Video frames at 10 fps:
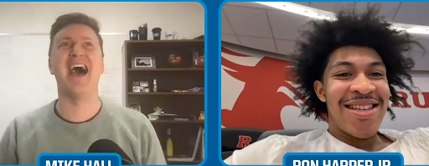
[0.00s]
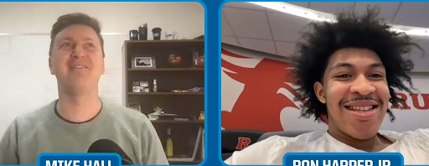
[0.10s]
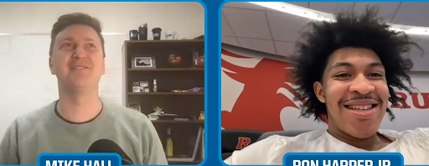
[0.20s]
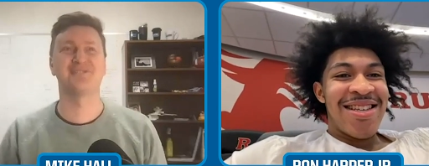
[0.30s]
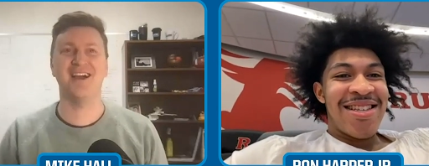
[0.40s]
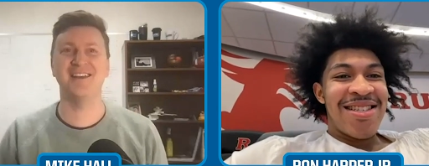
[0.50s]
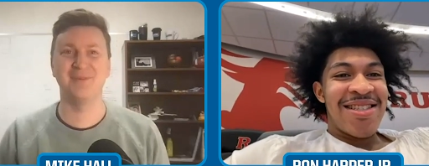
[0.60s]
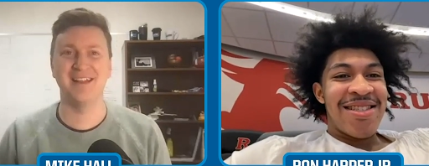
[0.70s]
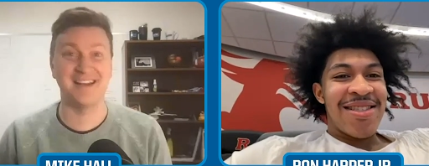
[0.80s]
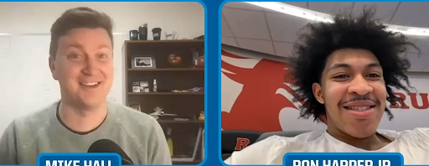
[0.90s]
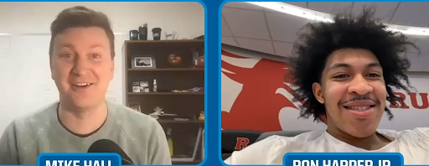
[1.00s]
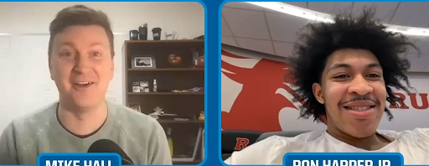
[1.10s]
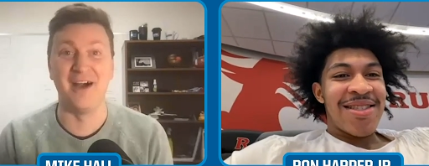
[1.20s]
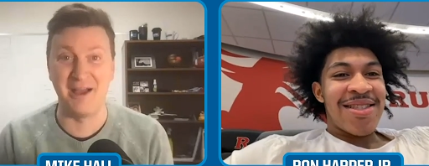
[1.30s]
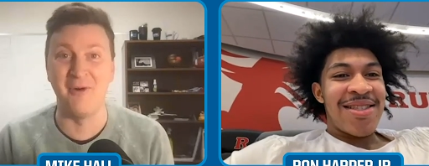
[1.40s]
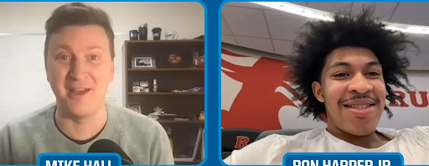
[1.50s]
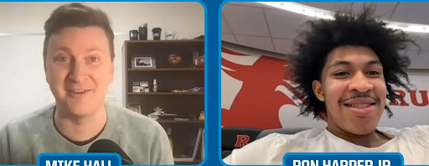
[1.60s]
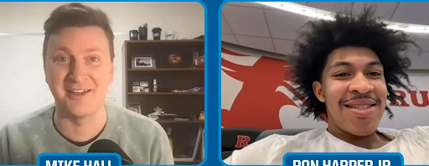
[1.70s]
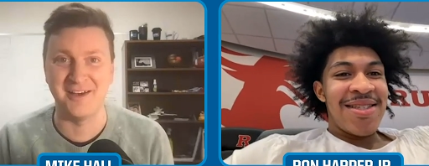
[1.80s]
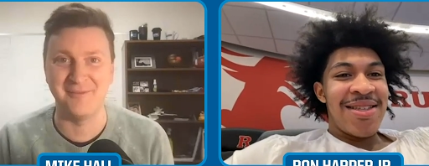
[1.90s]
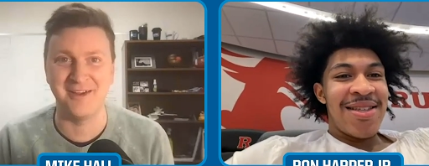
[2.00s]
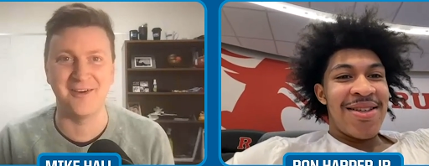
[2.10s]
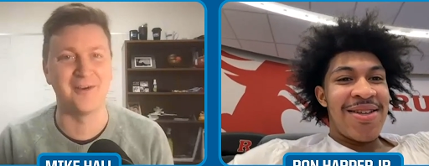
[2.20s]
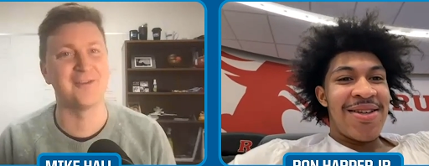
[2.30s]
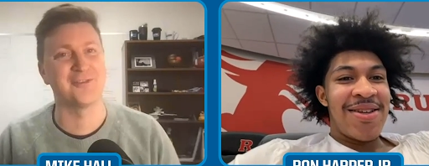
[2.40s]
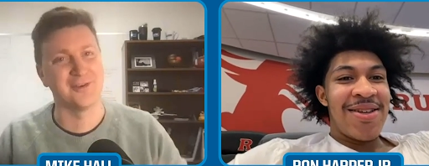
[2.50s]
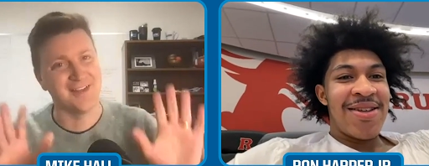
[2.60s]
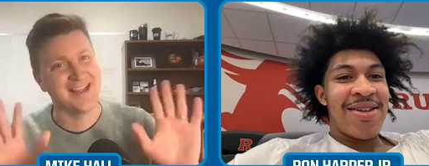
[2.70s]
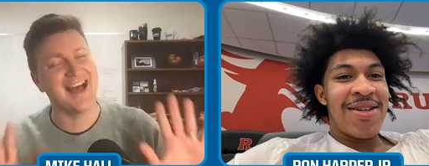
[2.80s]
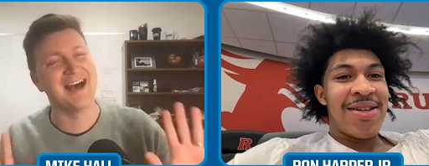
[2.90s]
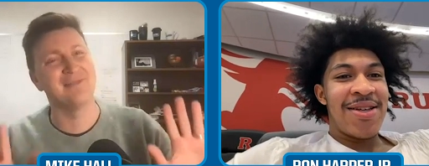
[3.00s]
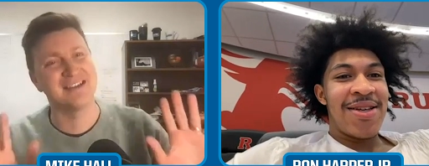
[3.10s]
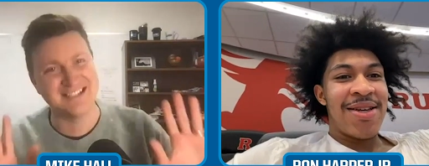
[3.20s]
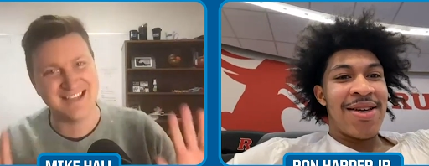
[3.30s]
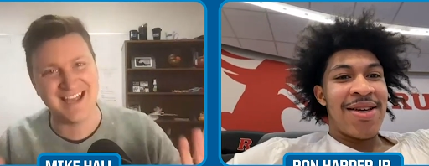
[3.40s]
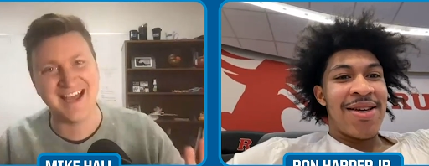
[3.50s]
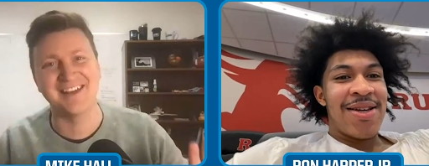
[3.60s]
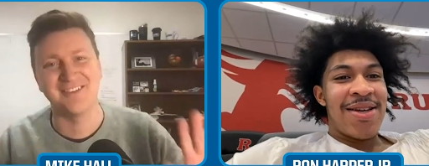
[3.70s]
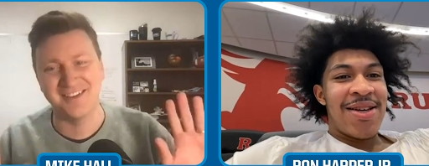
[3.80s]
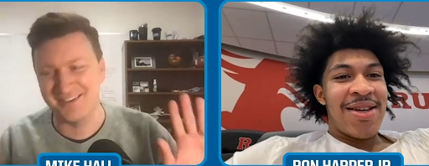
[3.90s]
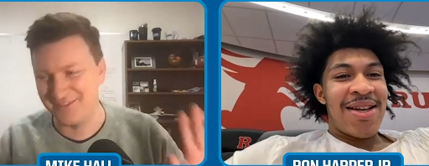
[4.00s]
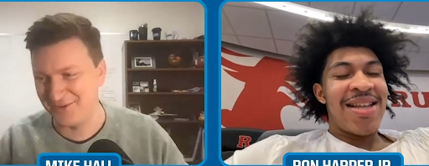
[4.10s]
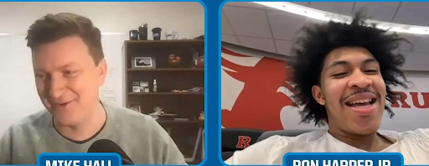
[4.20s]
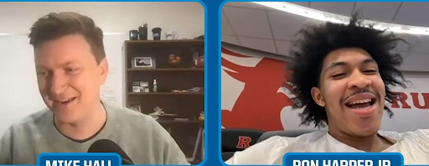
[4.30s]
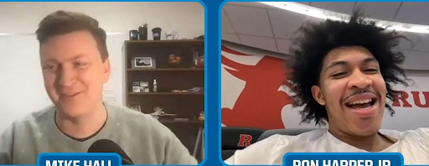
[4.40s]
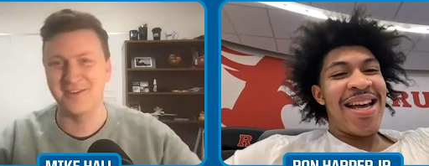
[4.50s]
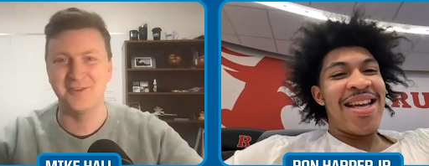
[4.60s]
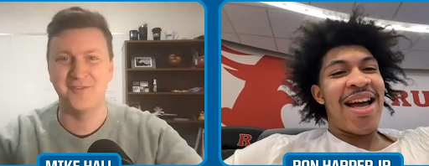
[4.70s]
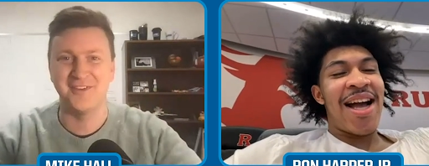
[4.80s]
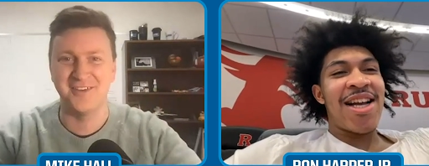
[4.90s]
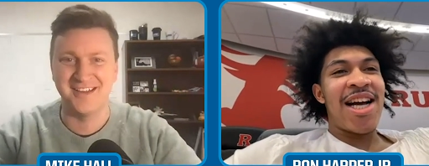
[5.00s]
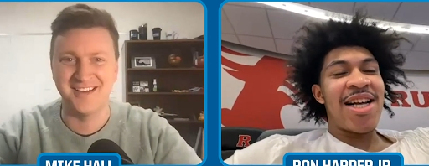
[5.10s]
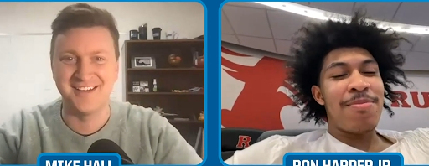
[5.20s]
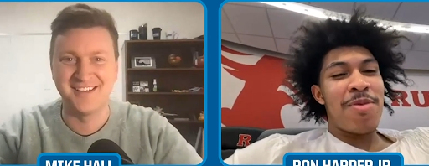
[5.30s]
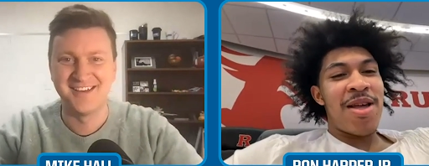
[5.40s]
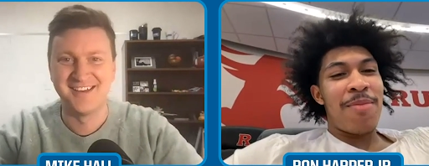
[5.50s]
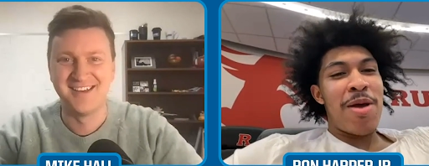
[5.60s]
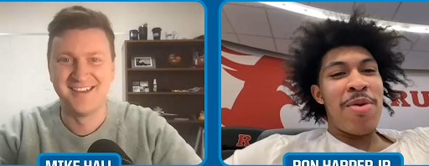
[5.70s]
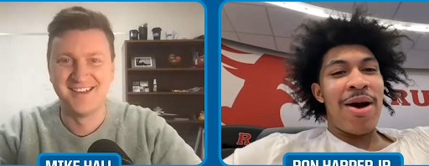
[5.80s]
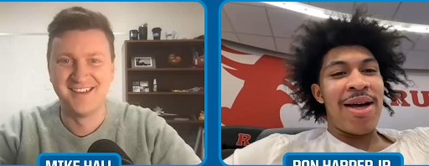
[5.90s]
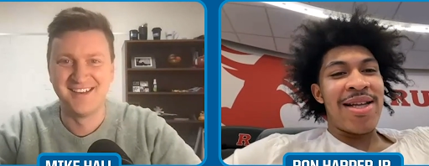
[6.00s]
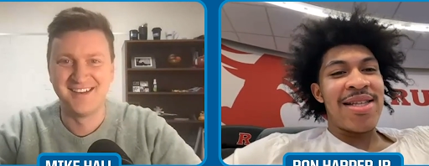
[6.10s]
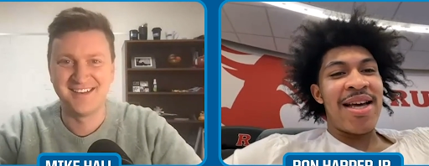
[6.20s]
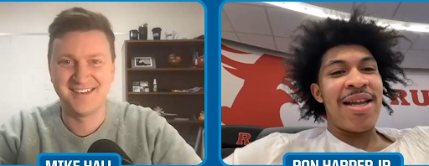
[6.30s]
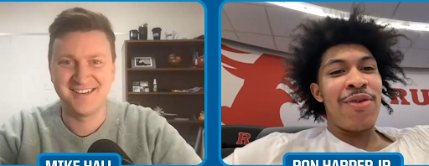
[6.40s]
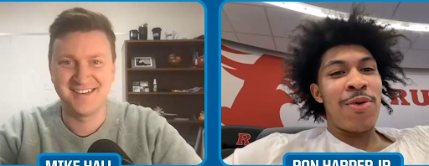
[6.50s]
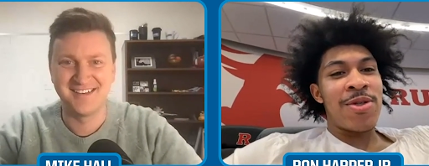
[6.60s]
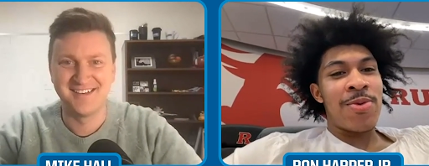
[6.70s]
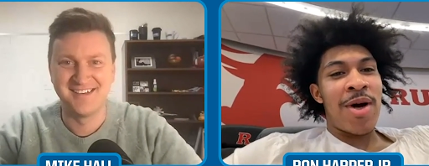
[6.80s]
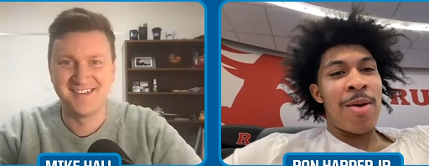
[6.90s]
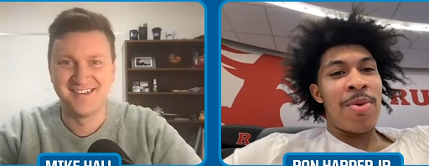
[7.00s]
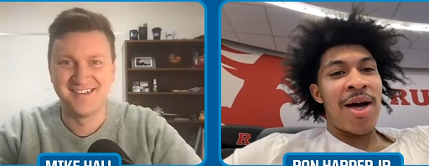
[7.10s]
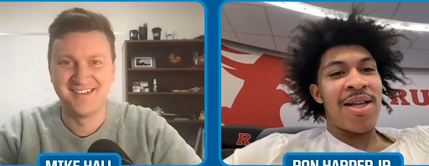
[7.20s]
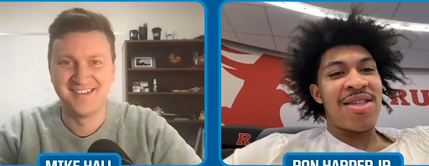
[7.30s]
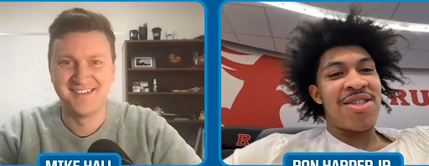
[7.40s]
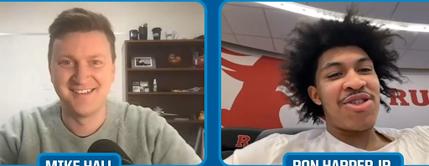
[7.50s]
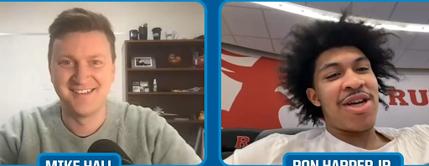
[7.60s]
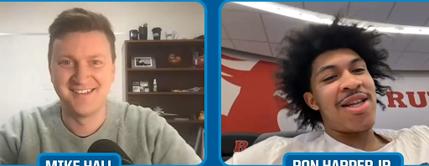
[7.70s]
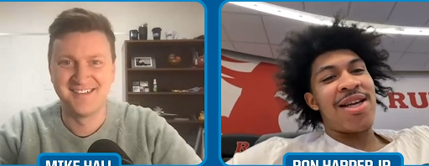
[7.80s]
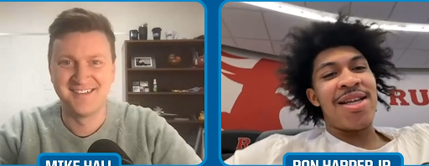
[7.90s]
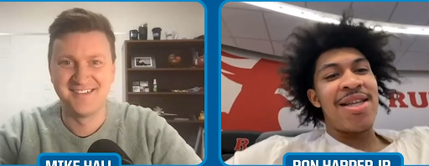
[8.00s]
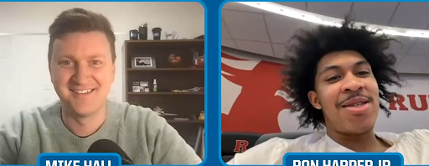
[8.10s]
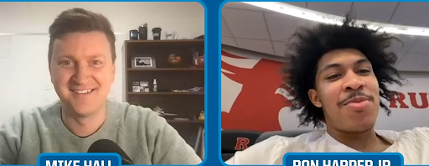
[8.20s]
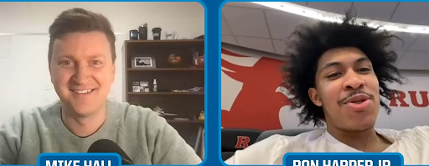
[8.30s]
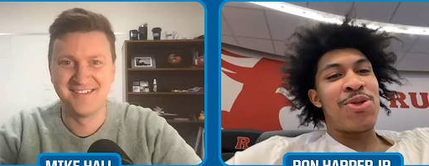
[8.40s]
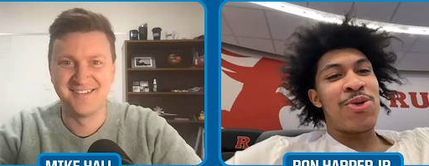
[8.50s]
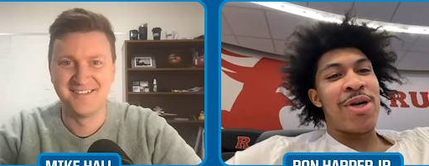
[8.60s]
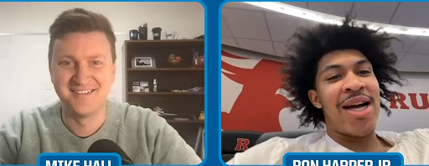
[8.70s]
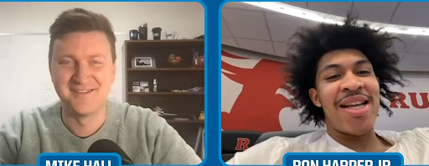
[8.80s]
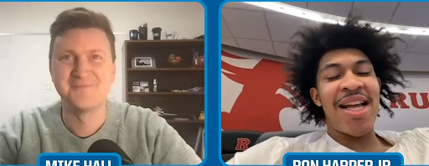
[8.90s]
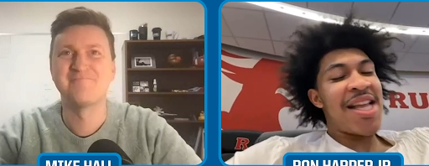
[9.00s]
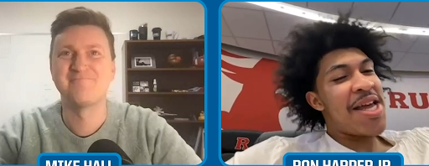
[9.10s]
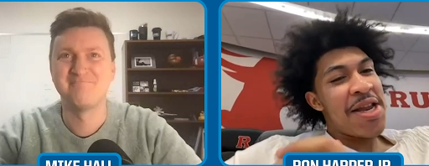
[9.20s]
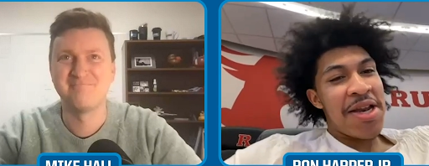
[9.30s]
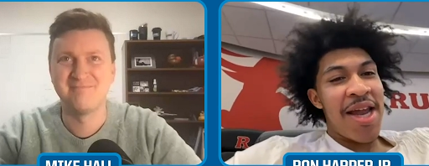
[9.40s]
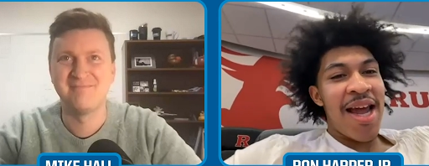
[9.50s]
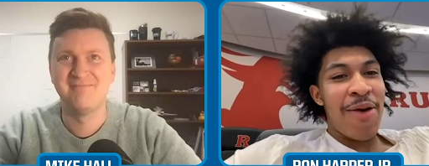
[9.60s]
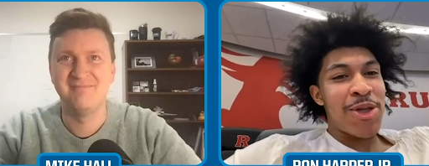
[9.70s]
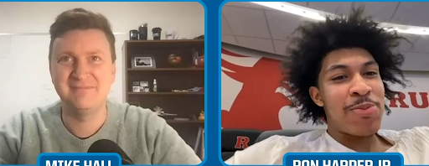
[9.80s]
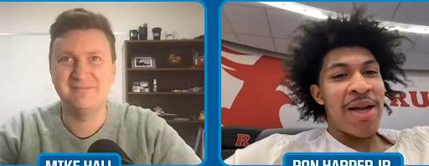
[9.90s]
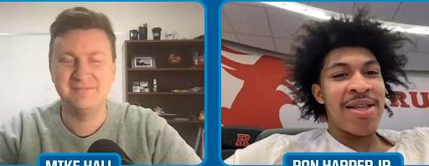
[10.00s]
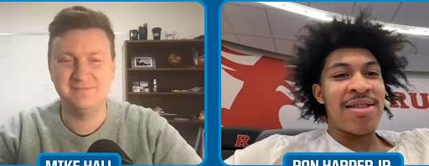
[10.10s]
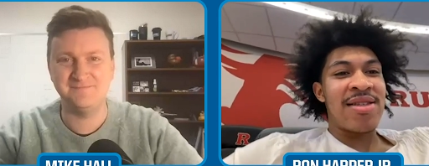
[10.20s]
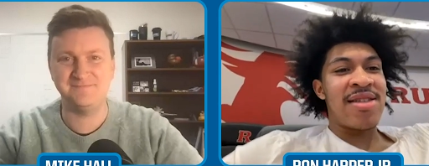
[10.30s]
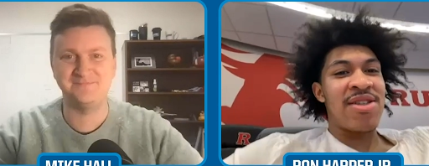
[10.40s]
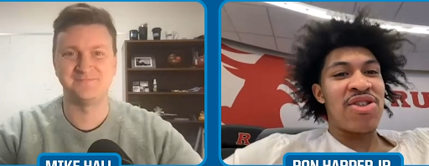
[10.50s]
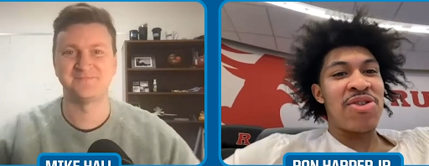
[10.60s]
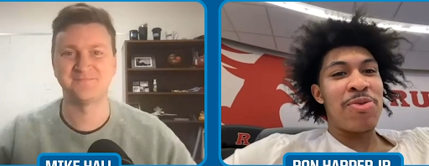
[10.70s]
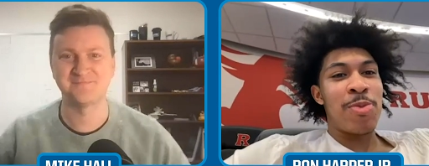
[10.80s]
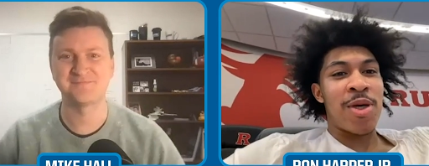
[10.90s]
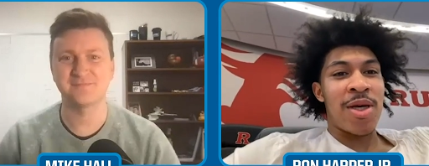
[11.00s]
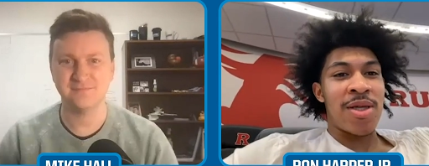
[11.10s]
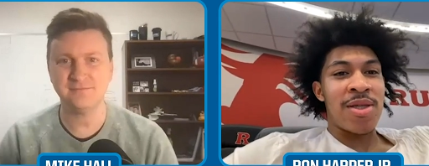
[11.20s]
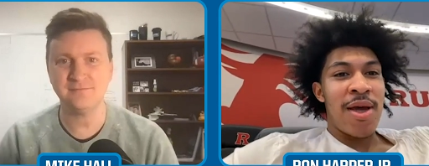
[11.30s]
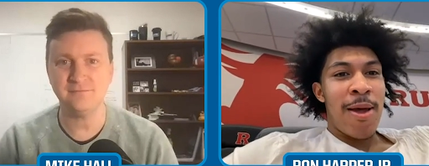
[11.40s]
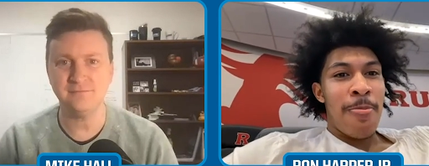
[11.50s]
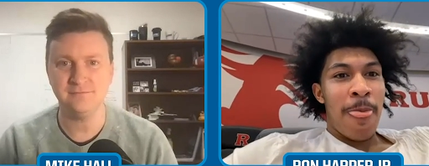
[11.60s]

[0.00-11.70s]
Speaker 1: have you tried to be like, no, no, no, I want you to come here, or are you sort of like, I'm gonna stay out of it. You do whatever. Yeah, yeah. I,
Speaker 2: maybe I'll hint that every once in a while, but I try to like ease him into it. At, at the end of the day, I respect his decision because